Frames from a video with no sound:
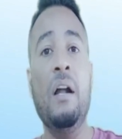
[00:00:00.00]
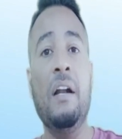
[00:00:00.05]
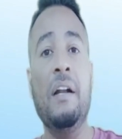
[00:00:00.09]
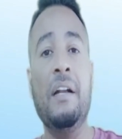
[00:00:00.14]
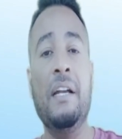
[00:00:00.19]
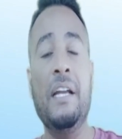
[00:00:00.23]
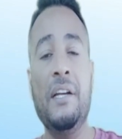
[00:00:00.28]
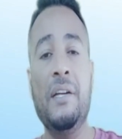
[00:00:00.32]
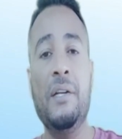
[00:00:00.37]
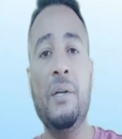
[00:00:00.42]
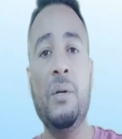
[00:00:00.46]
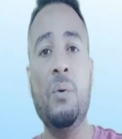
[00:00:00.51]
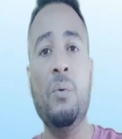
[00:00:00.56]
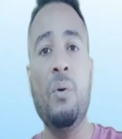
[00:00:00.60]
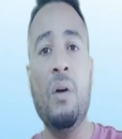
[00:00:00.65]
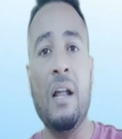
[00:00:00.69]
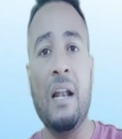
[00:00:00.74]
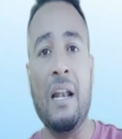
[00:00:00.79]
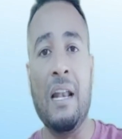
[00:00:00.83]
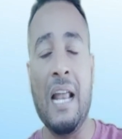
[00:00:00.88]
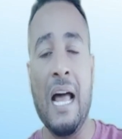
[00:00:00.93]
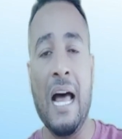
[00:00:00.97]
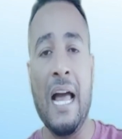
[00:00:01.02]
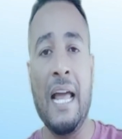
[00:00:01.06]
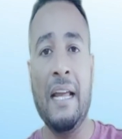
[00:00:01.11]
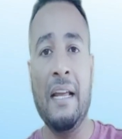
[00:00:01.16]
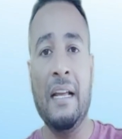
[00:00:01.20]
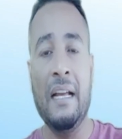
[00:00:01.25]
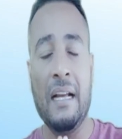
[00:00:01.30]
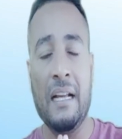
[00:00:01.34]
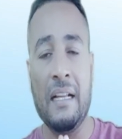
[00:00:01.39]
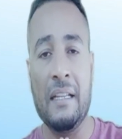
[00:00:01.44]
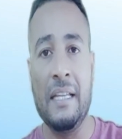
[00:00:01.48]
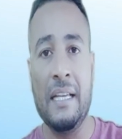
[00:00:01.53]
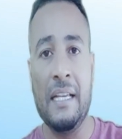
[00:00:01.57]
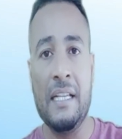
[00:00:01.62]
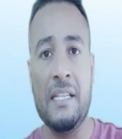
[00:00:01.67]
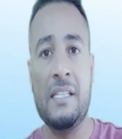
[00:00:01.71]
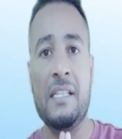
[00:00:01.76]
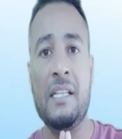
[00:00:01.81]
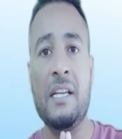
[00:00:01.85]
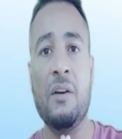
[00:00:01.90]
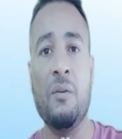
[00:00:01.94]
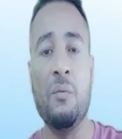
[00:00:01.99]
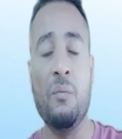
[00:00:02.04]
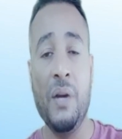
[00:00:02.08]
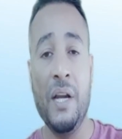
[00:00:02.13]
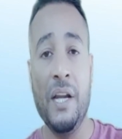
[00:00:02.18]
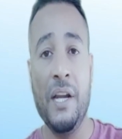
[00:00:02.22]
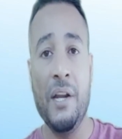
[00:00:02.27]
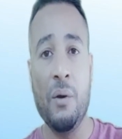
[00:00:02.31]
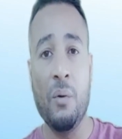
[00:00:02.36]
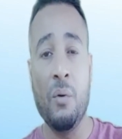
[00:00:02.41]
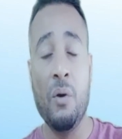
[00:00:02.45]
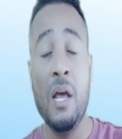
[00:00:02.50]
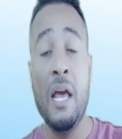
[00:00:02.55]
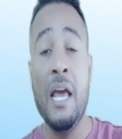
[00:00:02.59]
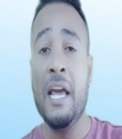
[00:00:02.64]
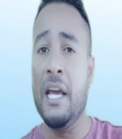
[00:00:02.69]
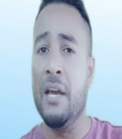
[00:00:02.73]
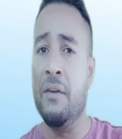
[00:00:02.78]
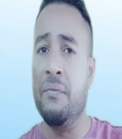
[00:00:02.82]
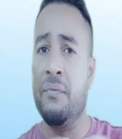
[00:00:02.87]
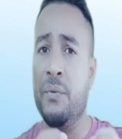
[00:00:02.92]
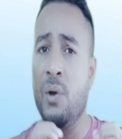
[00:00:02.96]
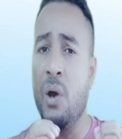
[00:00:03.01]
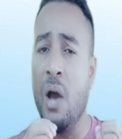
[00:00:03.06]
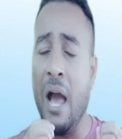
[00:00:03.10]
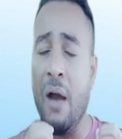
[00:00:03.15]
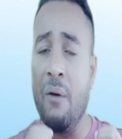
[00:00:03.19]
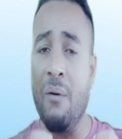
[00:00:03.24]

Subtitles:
how did you like this video.